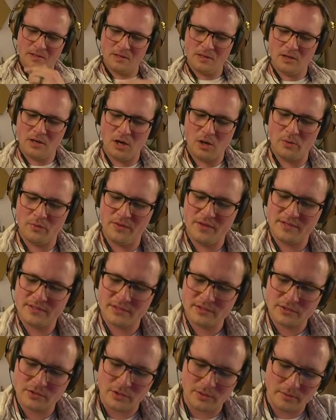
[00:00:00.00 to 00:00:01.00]
Oh, this
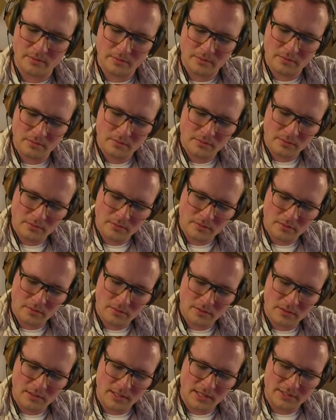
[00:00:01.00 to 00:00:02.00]
should...
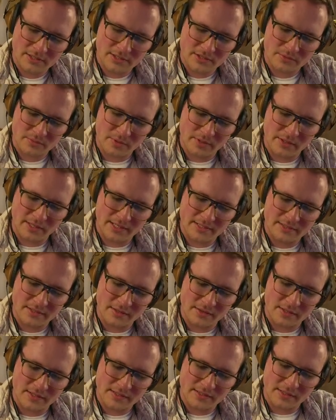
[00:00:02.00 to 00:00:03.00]
I just realized
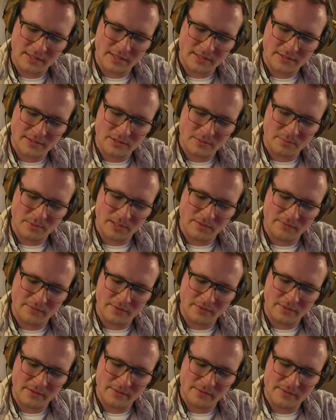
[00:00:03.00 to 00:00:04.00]
that this line should be in
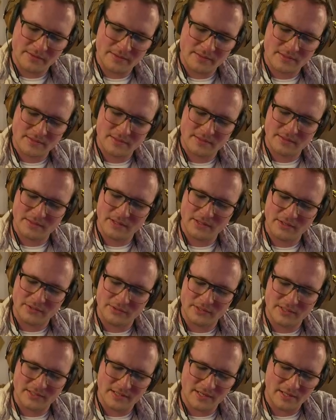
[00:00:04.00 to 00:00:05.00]
front. It's a little
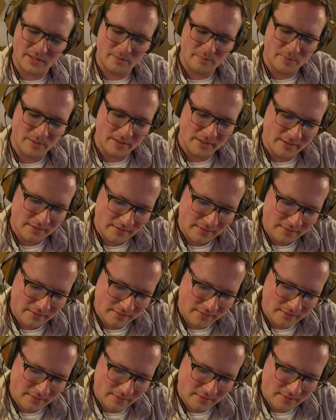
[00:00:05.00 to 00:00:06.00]
detail, but
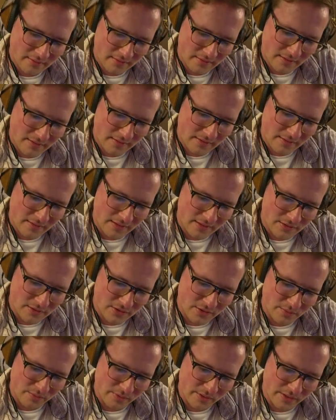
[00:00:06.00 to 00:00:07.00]
this
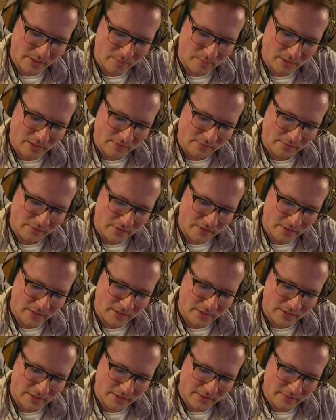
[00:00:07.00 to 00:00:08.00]
should really be in front here.